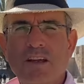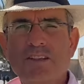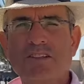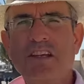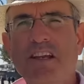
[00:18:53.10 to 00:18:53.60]

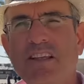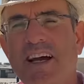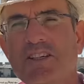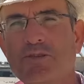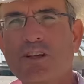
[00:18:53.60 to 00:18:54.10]
It's the
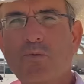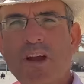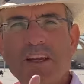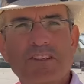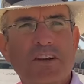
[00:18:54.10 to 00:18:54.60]
industrial
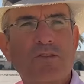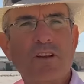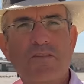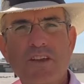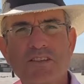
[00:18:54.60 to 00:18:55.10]
waste of
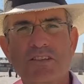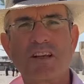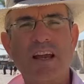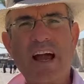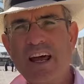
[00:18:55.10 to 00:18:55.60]
all of this
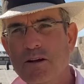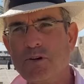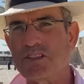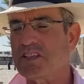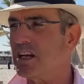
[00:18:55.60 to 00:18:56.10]

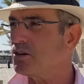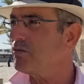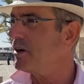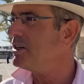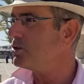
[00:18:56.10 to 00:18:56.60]
animal
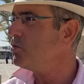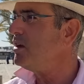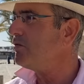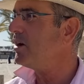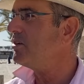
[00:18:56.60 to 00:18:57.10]
sacrifice.
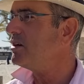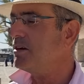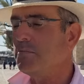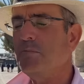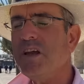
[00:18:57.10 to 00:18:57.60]
We found
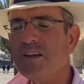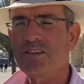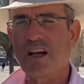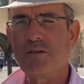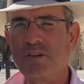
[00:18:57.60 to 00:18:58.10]
big
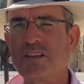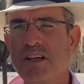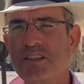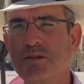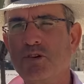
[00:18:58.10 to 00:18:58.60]
time the
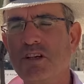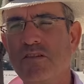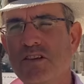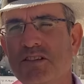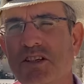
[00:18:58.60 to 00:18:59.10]
testimony
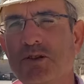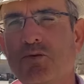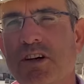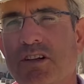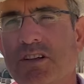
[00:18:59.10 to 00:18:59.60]
of this as
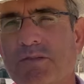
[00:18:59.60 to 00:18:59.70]
well.